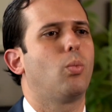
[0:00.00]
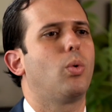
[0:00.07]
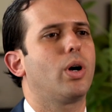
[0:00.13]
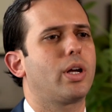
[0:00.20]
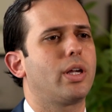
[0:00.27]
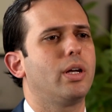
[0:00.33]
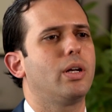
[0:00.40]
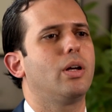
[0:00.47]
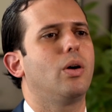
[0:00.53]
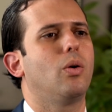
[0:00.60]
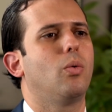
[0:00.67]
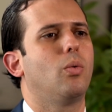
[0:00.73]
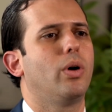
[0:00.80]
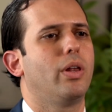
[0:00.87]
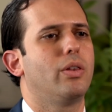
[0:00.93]
working
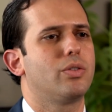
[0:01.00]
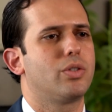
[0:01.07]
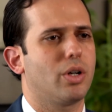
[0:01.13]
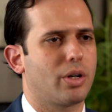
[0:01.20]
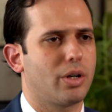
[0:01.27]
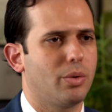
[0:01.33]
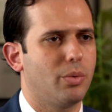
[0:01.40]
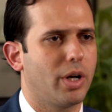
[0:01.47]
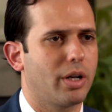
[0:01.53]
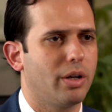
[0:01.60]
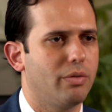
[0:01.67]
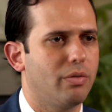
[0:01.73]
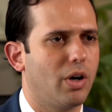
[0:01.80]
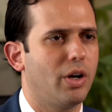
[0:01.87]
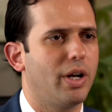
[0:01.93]
with Zucker and
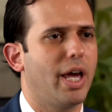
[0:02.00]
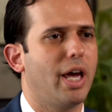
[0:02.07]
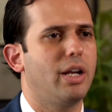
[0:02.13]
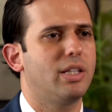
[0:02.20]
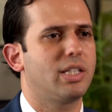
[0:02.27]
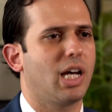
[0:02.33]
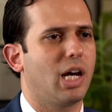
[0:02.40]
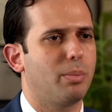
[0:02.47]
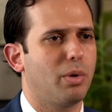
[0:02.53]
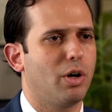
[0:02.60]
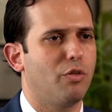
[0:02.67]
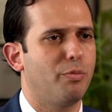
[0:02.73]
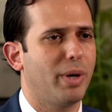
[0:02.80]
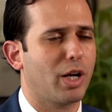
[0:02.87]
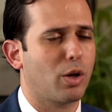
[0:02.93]
Regev on any type
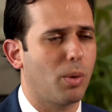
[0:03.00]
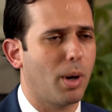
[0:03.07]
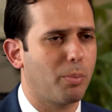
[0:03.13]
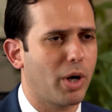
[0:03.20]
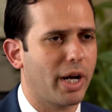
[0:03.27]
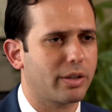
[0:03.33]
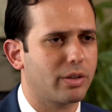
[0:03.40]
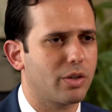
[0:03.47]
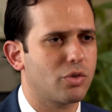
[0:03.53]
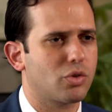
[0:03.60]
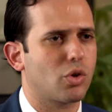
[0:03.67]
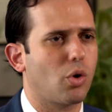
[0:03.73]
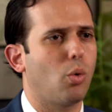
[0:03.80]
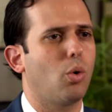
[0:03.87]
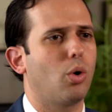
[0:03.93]
of medical malpractice
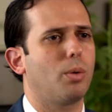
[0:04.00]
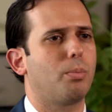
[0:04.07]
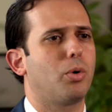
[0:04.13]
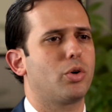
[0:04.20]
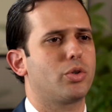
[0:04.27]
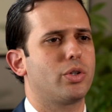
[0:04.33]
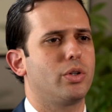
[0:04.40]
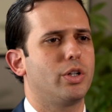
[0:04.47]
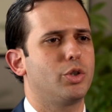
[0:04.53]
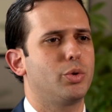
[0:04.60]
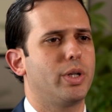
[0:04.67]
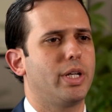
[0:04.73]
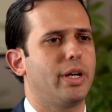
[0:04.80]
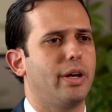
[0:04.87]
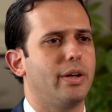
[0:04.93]
or personal
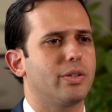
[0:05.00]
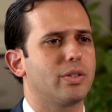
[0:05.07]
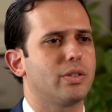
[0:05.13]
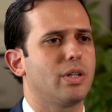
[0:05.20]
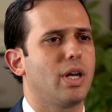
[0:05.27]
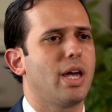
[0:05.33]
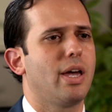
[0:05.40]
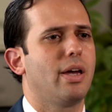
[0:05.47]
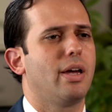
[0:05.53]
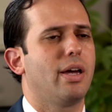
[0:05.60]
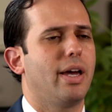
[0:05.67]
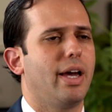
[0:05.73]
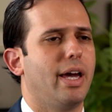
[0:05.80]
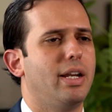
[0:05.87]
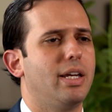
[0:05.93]
injury case,
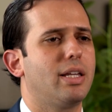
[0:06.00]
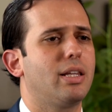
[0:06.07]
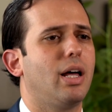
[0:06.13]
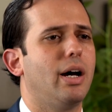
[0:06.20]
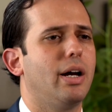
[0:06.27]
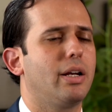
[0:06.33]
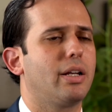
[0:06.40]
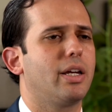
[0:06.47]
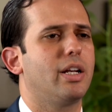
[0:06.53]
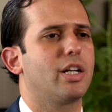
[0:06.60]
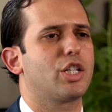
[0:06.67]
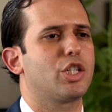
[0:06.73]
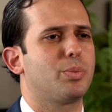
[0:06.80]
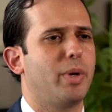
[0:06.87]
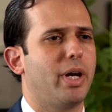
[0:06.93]
any client can
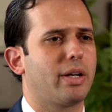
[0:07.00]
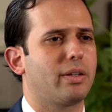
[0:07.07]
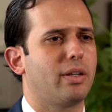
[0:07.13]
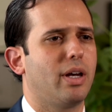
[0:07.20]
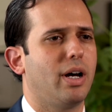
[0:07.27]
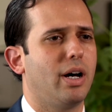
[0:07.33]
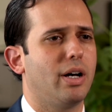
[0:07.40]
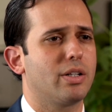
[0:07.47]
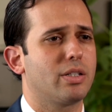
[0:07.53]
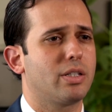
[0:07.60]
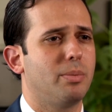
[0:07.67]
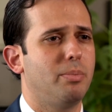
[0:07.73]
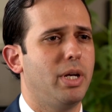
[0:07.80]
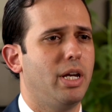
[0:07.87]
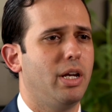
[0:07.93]
expect us to
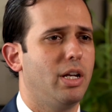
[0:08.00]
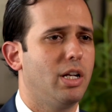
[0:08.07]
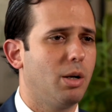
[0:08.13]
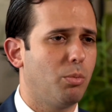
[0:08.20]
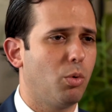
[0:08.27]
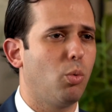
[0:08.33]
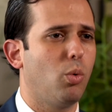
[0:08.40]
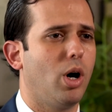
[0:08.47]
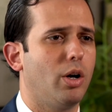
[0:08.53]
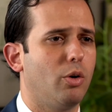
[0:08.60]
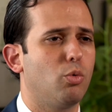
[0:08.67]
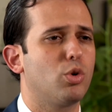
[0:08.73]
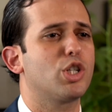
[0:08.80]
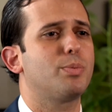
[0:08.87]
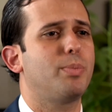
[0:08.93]
be, number one,
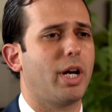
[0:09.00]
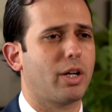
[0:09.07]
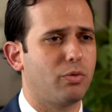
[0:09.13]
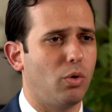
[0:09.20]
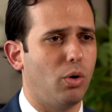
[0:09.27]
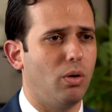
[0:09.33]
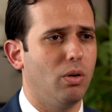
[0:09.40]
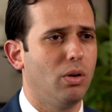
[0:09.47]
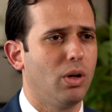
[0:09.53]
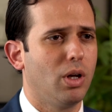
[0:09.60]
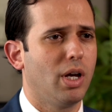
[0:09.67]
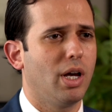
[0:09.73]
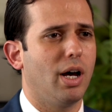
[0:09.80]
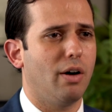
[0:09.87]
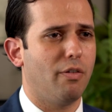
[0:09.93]
respectful
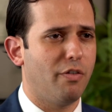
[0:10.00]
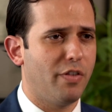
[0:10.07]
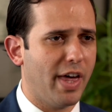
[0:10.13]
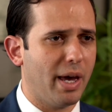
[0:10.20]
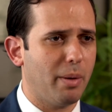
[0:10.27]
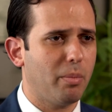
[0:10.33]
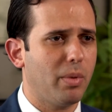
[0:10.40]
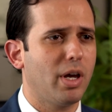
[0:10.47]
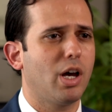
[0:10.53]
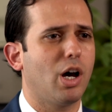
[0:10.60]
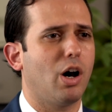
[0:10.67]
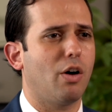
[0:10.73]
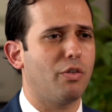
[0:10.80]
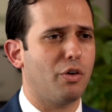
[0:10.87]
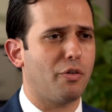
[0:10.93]
of them,
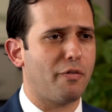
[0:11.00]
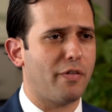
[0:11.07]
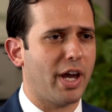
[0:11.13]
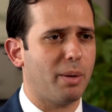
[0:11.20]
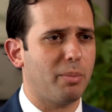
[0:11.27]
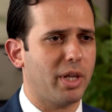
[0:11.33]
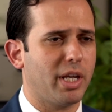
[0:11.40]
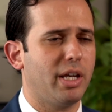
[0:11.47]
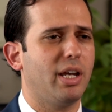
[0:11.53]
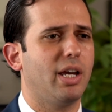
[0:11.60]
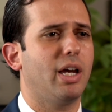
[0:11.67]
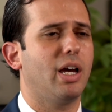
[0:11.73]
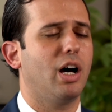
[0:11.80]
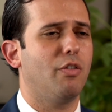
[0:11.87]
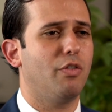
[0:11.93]
of their family,
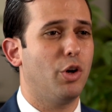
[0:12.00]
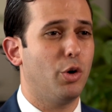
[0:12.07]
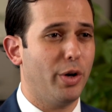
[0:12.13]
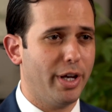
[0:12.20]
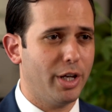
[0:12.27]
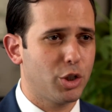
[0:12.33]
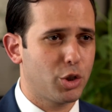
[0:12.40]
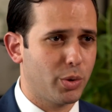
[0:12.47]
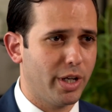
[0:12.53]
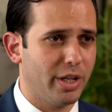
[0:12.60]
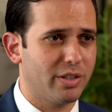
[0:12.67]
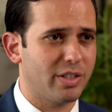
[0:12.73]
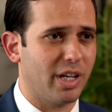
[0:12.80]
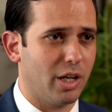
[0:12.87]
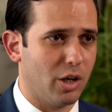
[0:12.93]
of their
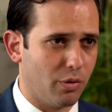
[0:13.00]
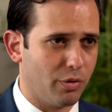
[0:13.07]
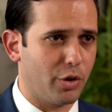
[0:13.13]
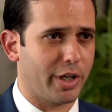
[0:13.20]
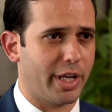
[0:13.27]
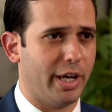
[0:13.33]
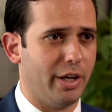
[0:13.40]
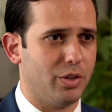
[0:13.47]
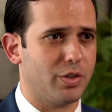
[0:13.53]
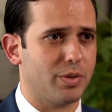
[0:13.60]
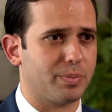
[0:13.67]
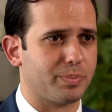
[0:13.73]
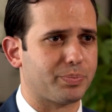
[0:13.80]
injuries, and of their case.